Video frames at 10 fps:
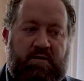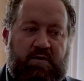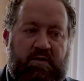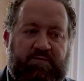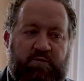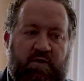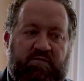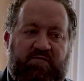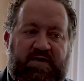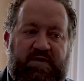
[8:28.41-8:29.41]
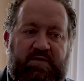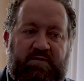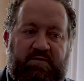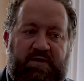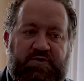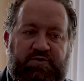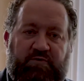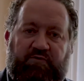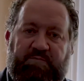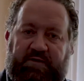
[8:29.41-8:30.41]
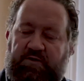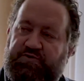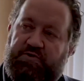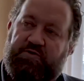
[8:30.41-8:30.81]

If you ever have any issues making sure you're